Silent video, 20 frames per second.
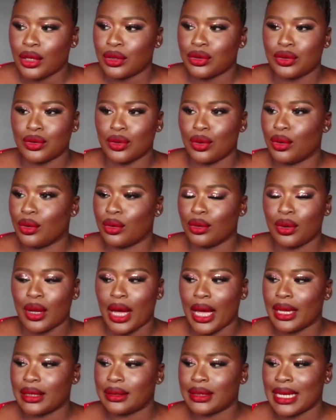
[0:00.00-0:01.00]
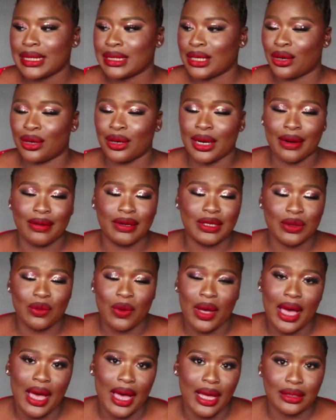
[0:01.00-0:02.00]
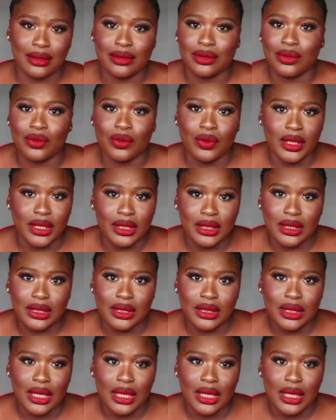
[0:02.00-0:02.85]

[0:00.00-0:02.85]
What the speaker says: So that's another reason why I had to quit.